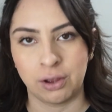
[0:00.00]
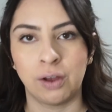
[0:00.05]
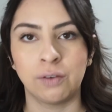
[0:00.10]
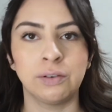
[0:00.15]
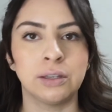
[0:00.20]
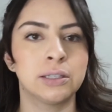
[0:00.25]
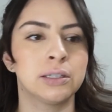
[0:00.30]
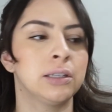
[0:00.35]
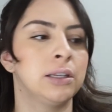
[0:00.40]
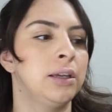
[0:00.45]

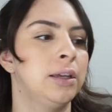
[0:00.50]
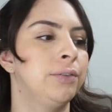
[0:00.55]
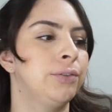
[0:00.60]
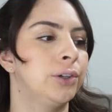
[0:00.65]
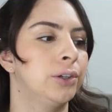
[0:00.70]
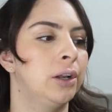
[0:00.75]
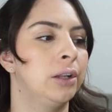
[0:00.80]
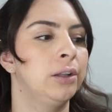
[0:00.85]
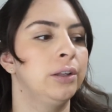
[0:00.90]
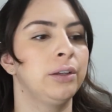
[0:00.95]
Obviously, if
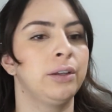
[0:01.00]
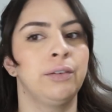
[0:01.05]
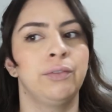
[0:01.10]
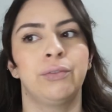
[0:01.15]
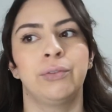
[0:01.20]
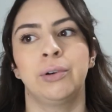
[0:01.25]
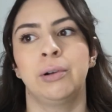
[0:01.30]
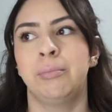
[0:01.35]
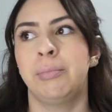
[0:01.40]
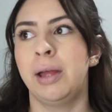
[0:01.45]
you're not looking
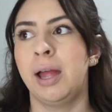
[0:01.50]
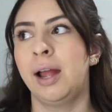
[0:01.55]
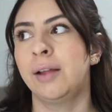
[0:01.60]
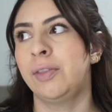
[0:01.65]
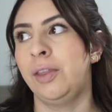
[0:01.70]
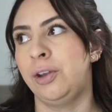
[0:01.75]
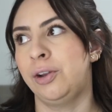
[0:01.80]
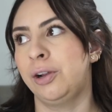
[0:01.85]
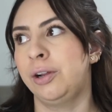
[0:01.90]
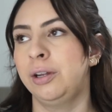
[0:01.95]
for a
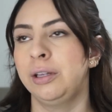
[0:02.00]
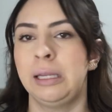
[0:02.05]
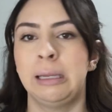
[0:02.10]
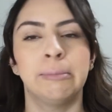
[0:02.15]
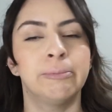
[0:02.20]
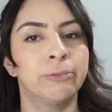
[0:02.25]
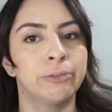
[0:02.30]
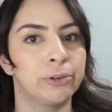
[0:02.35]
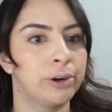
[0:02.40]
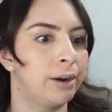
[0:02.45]
bag that you're gonna
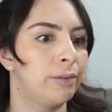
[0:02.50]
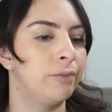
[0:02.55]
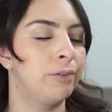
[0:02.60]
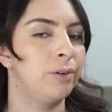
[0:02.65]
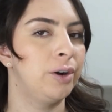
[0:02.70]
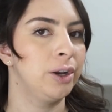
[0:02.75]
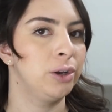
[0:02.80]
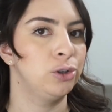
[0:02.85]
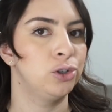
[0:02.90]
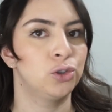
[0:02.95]
keep
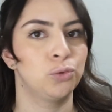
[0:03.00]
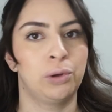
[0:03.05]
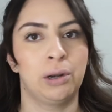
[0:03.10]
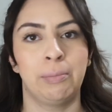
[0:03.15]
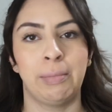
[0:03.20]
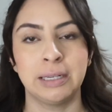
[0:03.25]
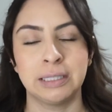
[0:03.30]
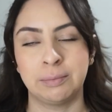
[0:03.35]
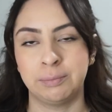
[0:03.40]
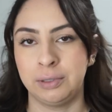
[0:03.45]
forever and you just
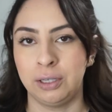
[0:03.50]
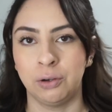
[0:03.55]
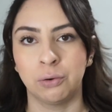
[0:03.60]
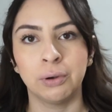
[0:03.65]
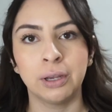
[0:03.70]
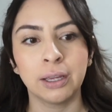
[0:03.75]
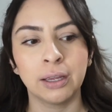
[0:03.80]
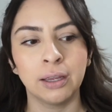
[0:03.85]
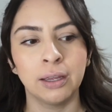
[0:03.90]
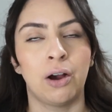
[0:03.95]
wanna buy something
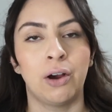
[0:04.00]
quick,